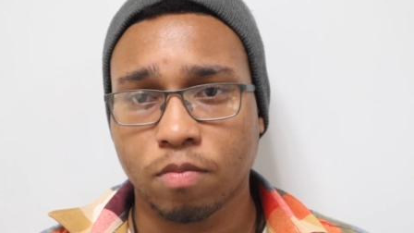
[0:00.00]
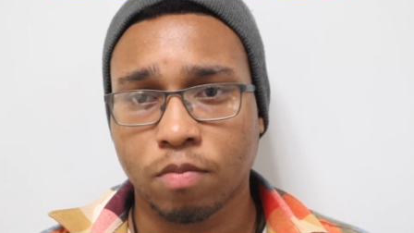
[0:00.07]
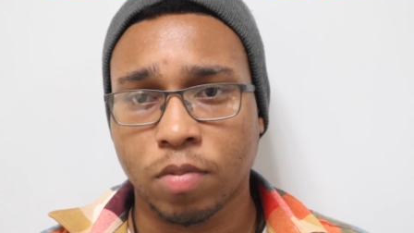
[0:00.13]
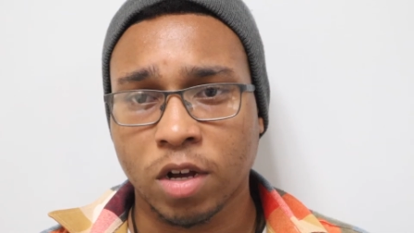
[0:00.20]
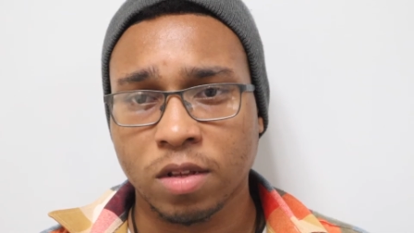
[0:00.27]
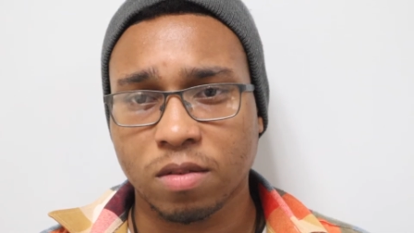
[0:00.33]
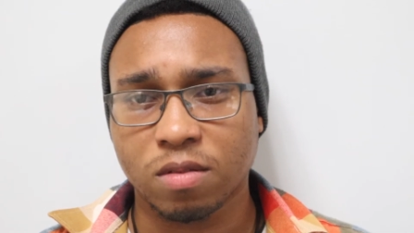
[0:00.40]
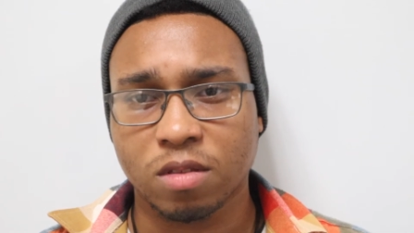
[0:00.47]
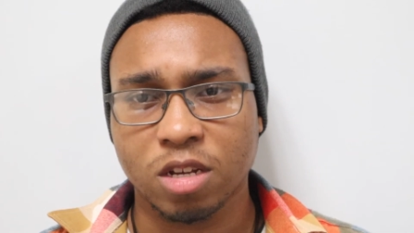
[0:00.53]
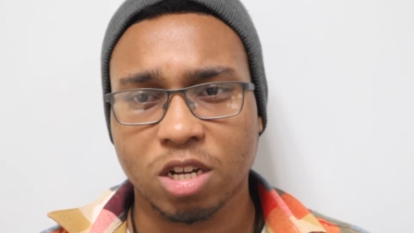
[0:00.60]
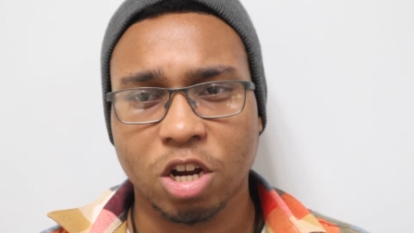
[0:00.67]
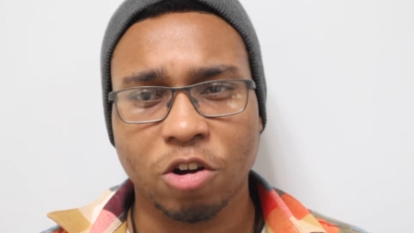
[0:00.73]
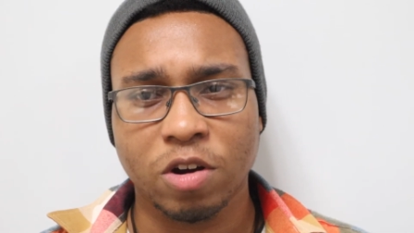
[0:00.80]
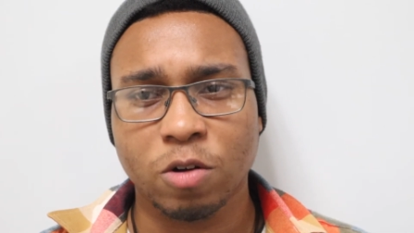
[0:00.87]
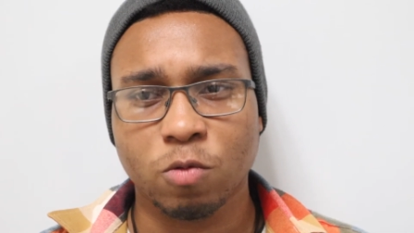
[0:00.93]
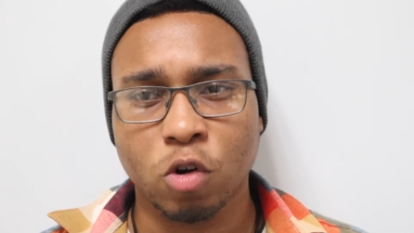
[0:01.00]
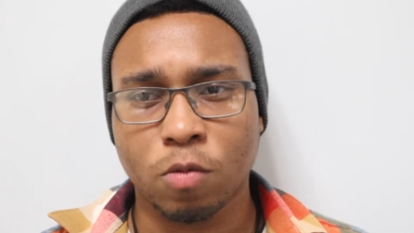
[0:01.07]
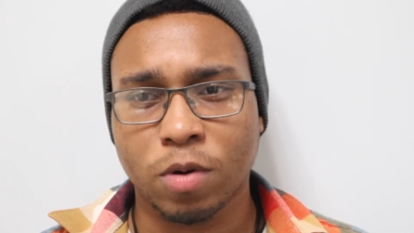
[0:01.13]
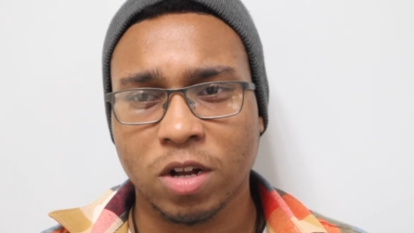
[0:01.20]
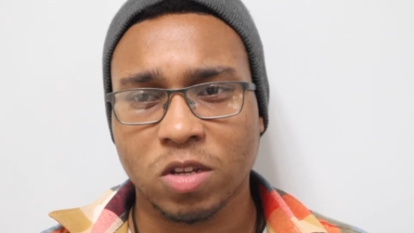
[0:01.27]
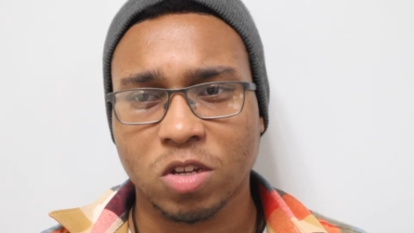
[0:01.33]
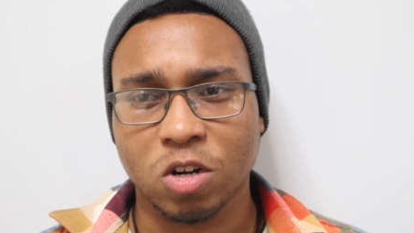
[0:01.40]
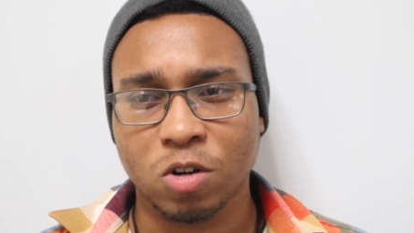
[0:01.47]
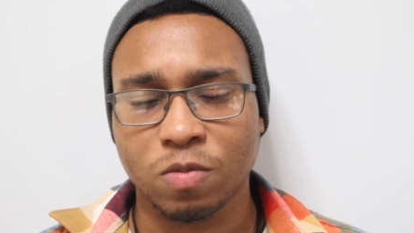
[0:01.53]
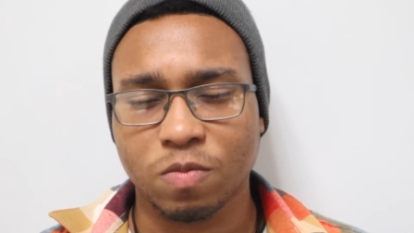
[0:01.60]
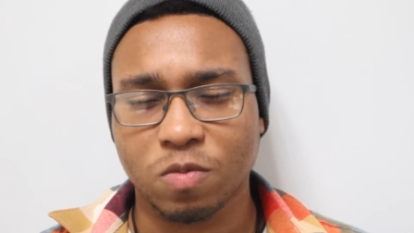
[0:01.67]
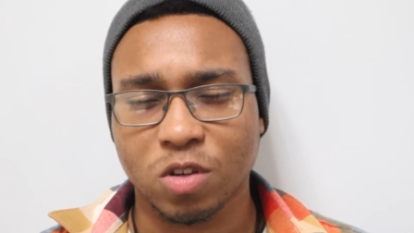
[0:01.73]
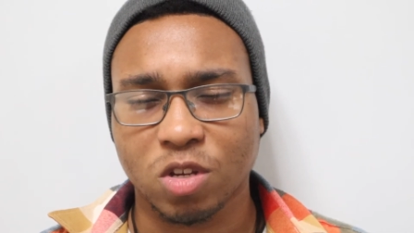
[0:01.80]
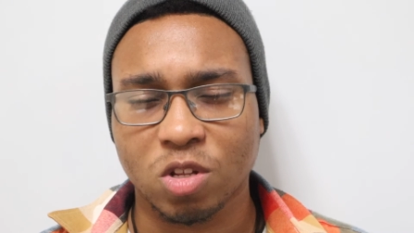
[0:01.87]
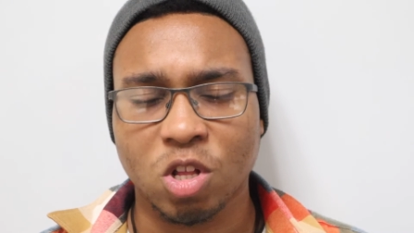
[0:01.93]
but the current robots are
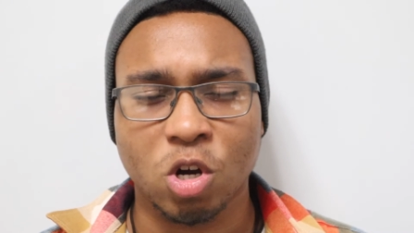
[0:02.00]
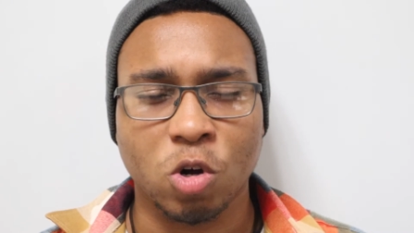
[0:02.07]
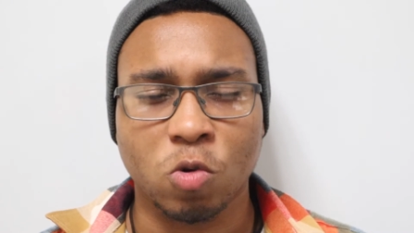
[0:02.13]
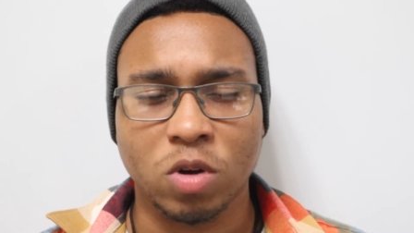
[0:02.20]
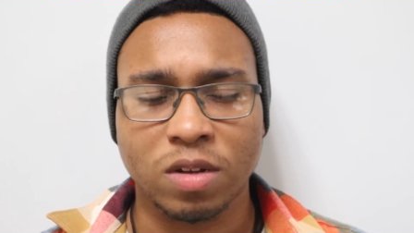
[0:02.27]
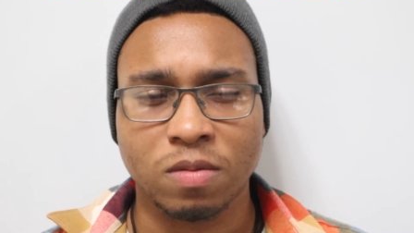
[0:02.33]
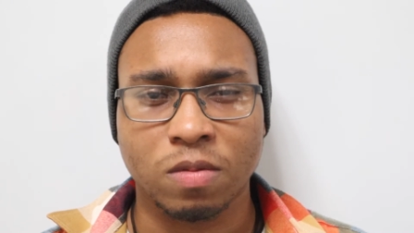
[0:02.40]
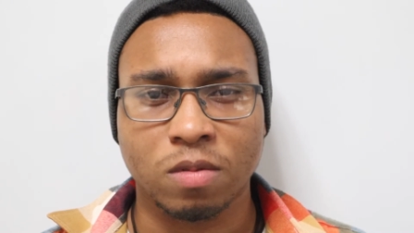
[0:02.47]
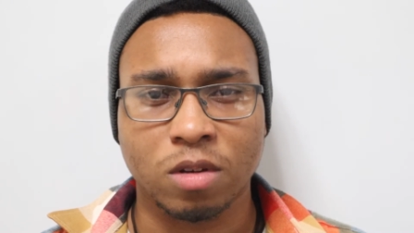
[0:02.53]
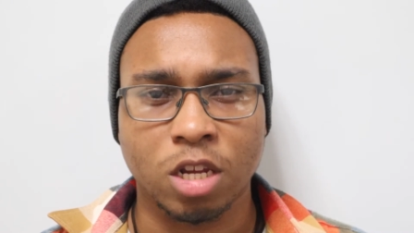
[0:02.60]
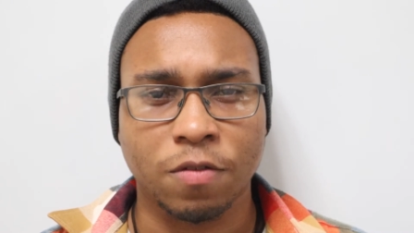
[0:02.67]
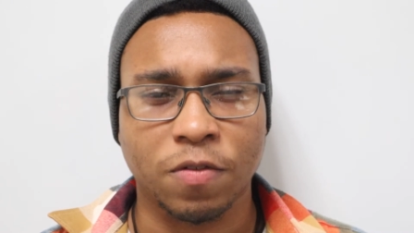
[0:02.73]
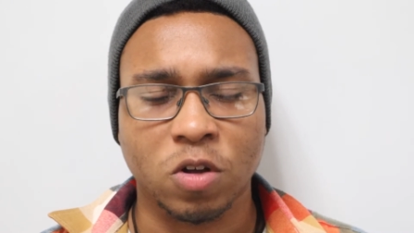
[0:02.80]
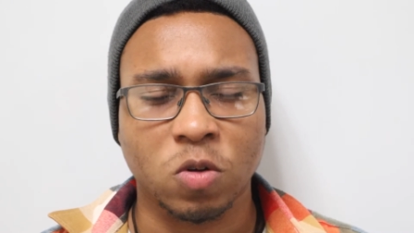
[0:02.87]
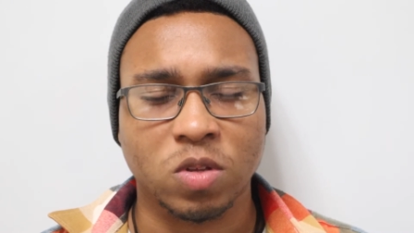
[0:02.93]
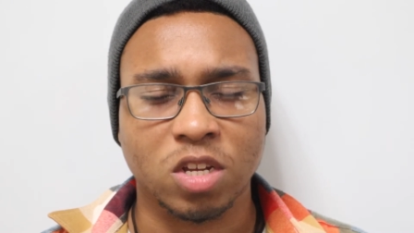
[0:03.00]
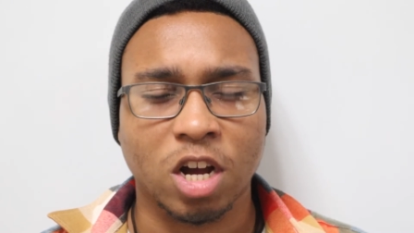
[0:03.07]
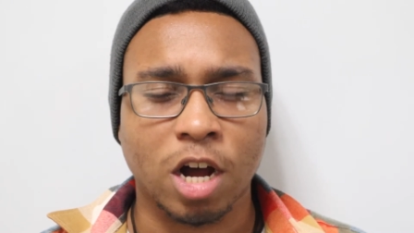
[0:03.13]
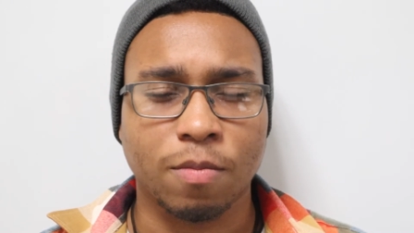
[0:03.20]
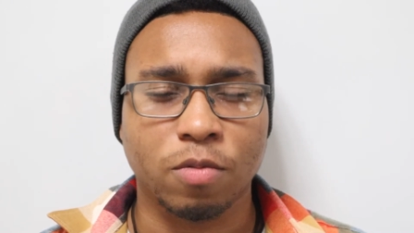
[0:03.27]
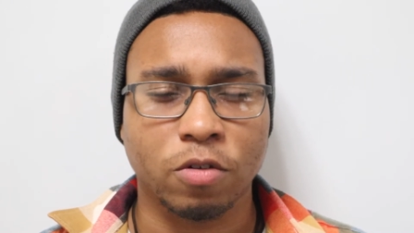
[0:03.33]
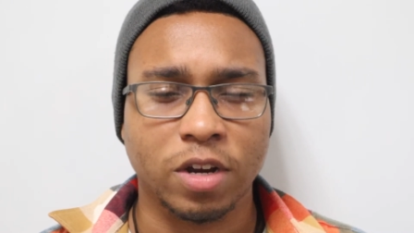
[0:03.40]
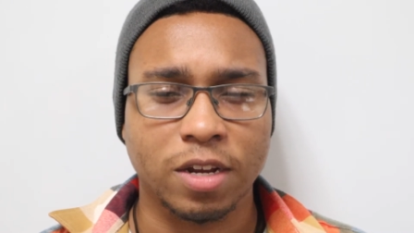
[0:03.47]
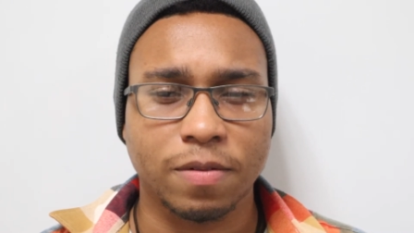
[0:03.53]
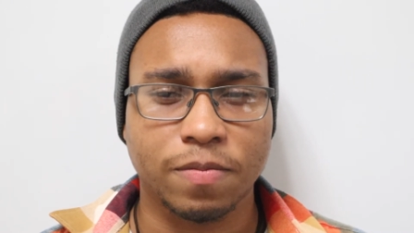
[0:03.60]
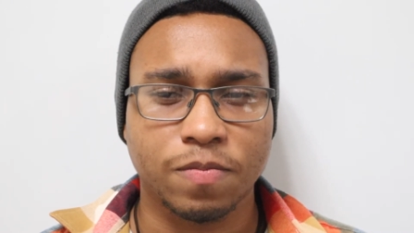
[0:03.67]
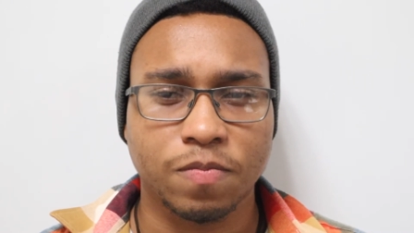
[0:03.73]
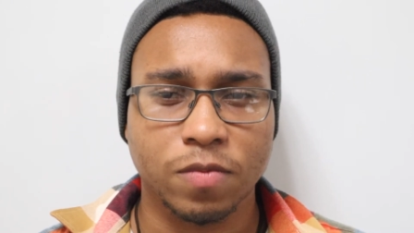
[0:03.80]
slow and difficult to operate.